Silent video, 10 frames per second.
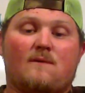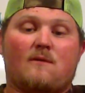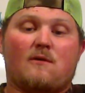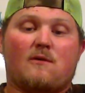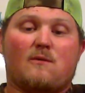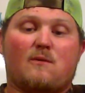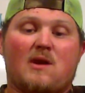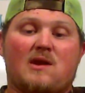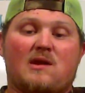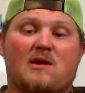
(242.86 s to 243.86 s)
for
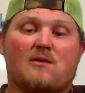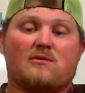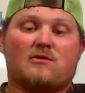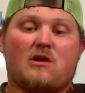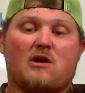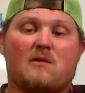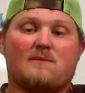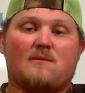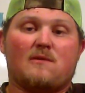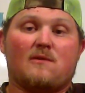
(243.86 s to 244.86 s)
waking on top
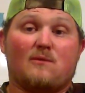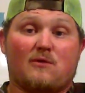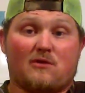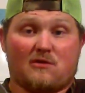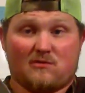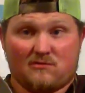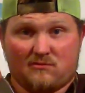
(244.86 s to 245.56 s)
of the water.